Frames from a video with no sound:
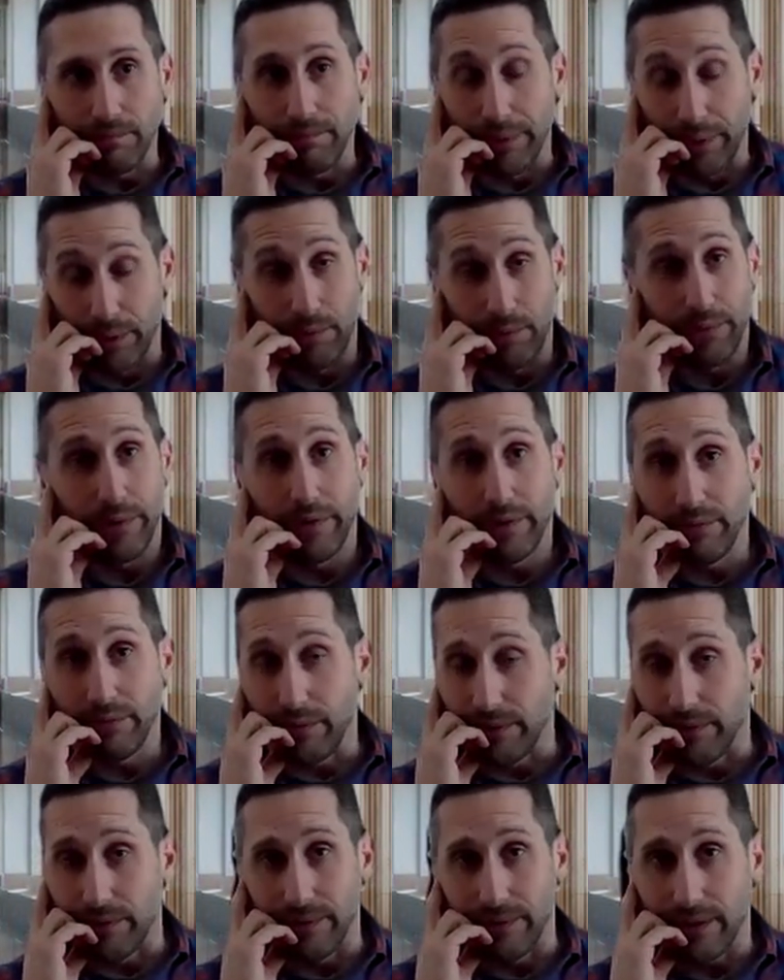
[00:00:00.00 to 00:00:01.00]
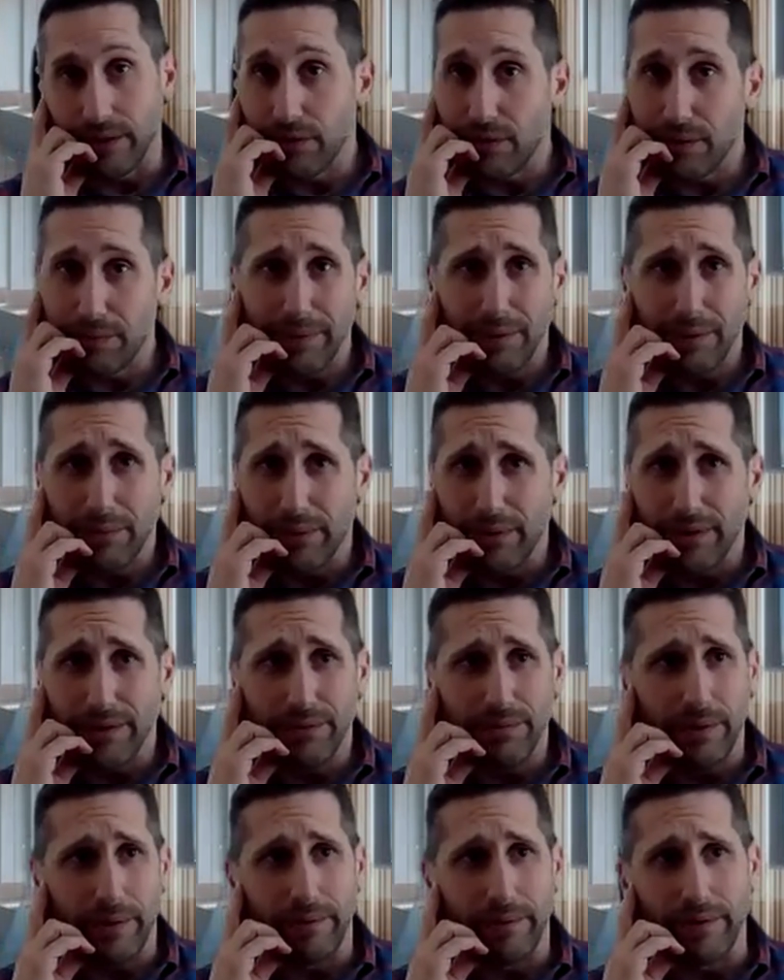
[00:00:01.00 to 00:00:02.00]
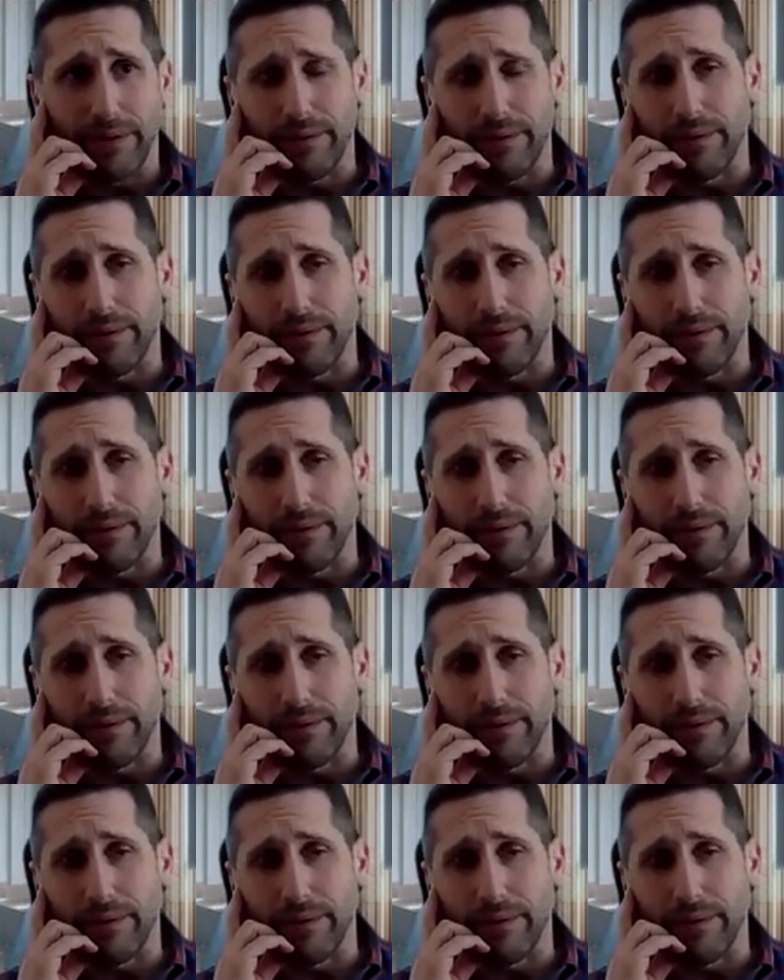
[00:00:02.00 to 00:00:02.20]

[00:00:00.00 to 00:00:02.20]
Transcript: billboards, we were doing digital billboards, we were doing,